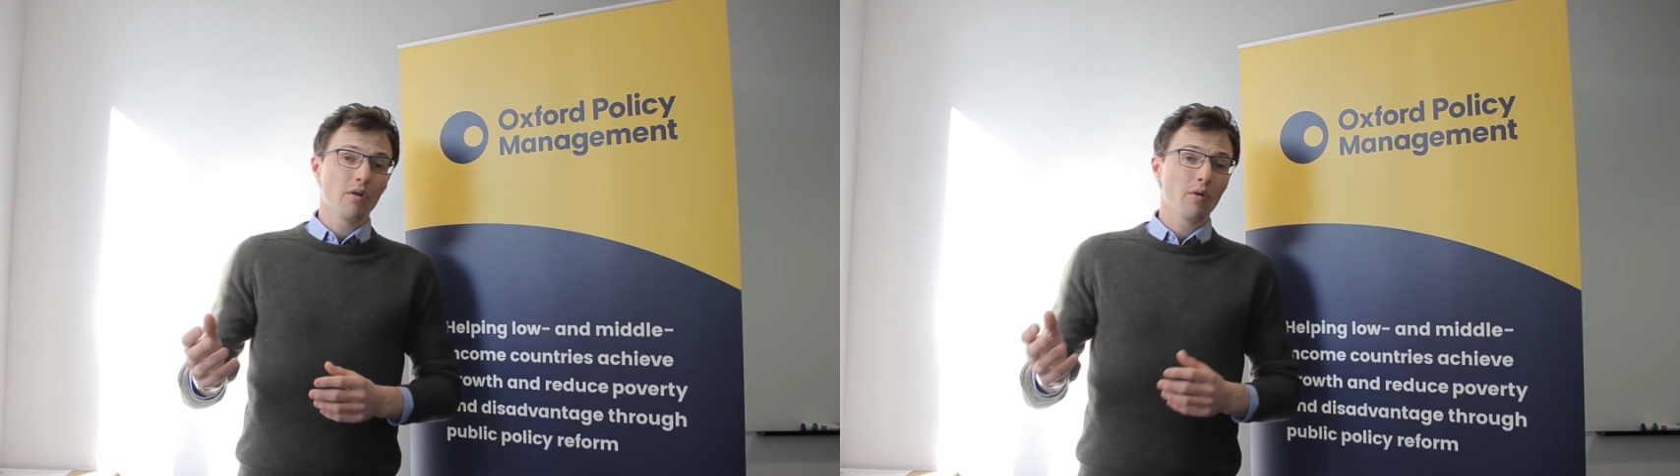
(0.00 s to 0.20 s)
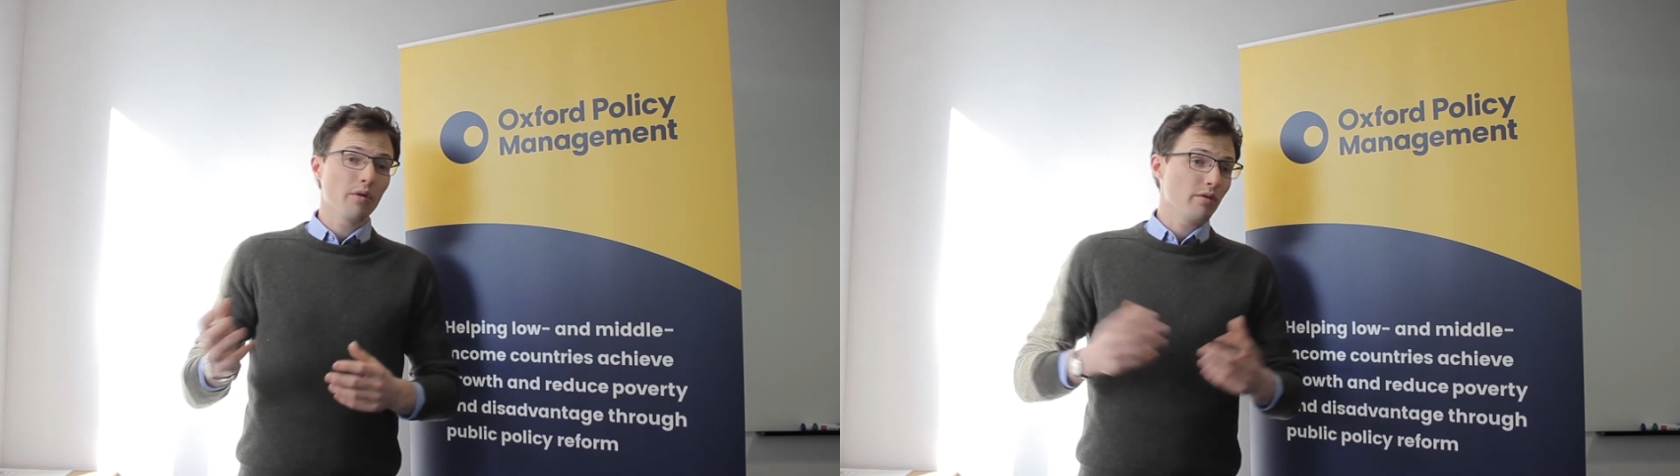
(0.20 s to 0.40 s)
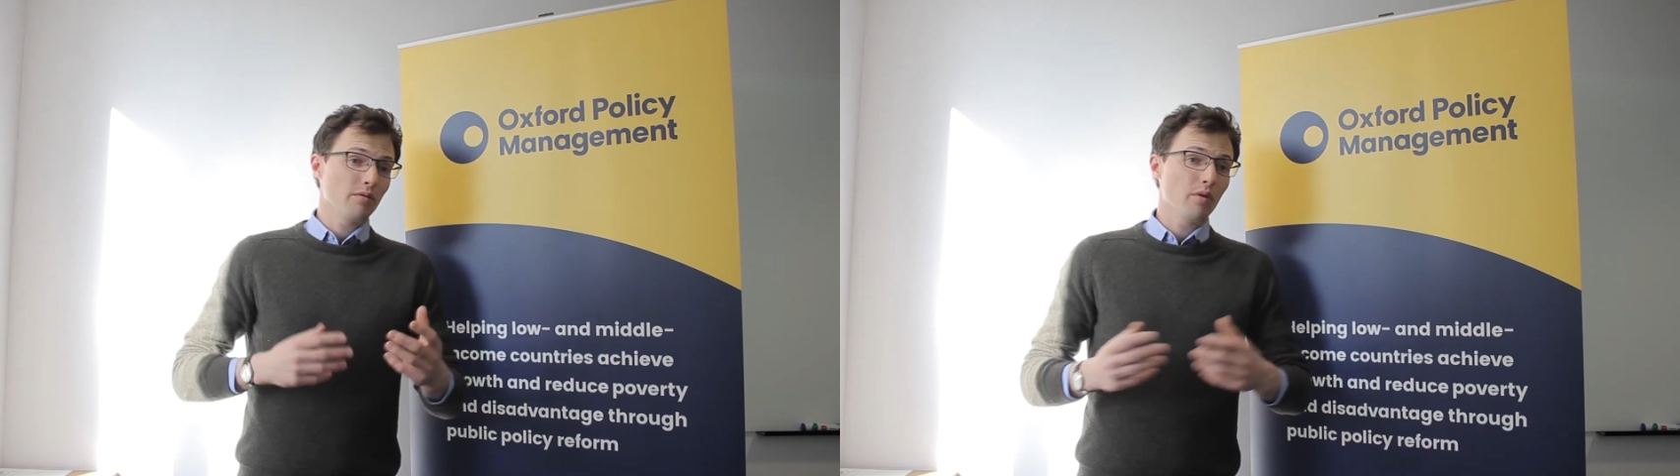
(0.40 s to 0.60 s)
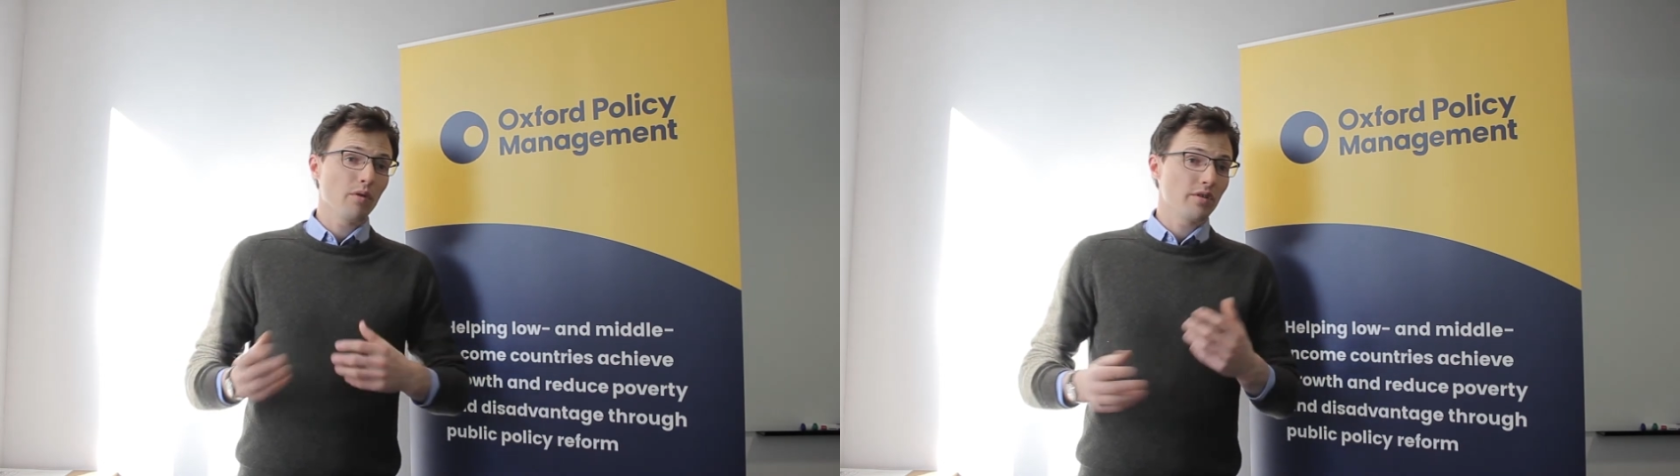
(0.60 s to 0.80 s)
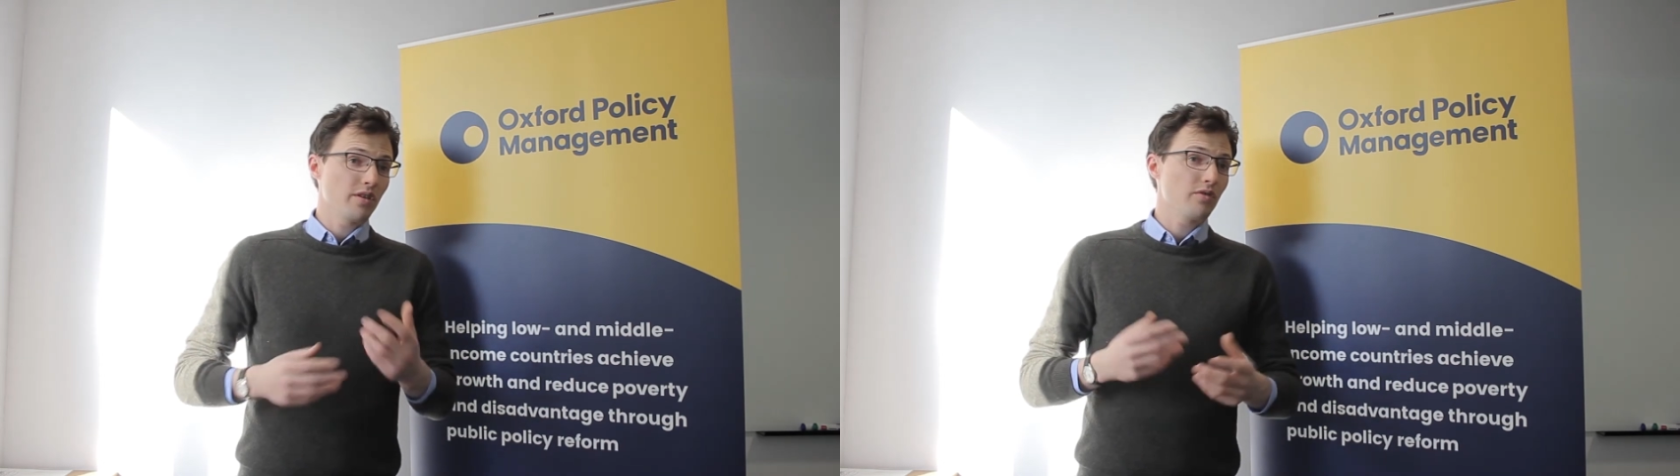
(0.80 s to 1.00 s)

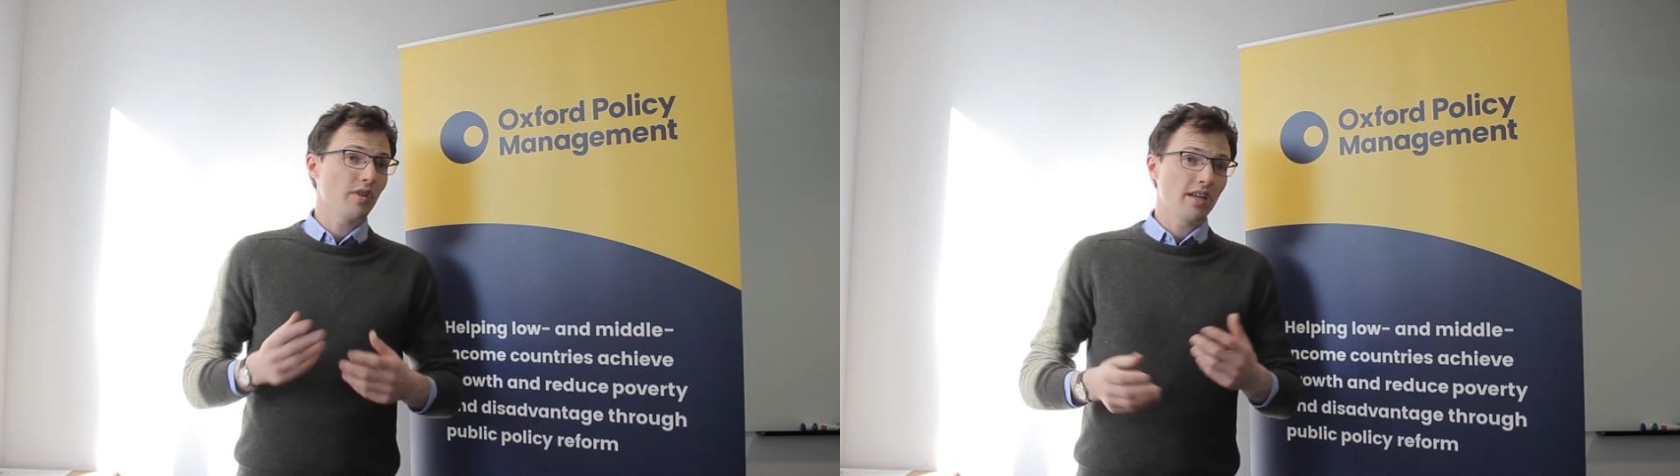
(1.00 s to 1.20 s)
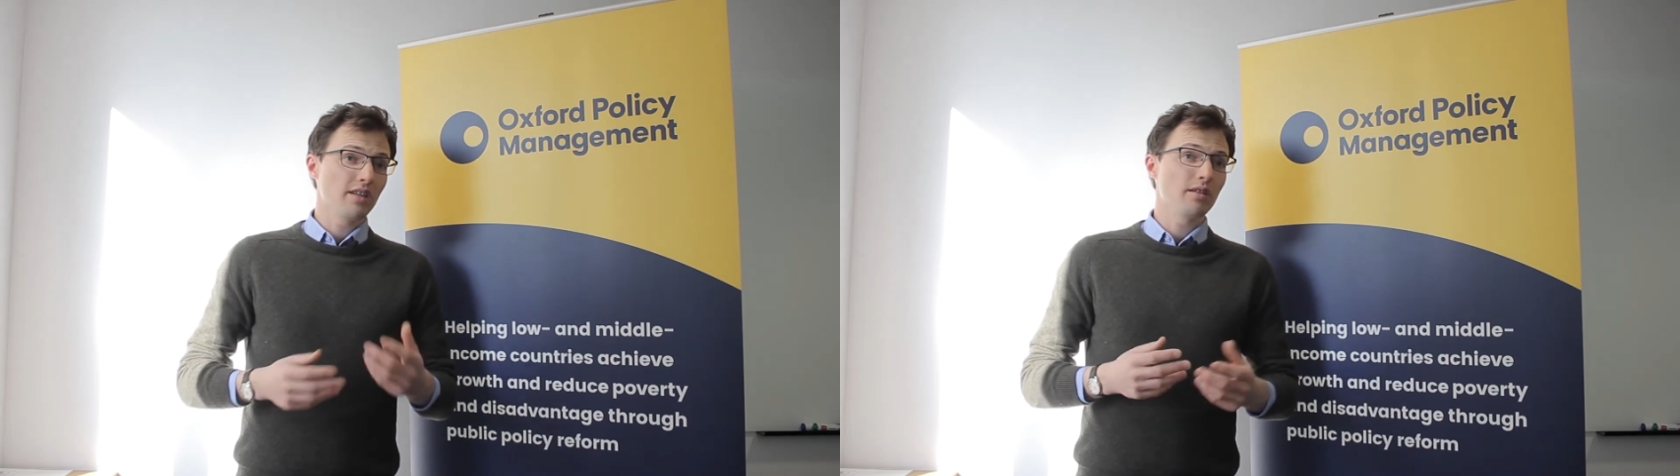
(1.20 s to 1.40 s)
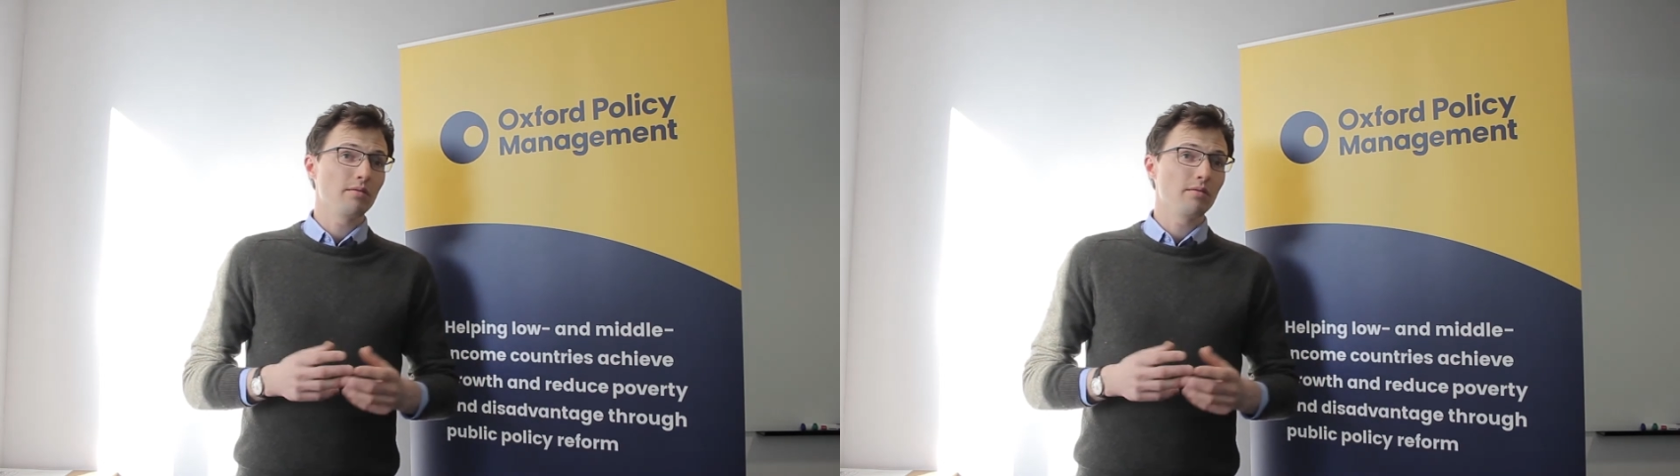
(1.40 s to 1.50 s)
or to train into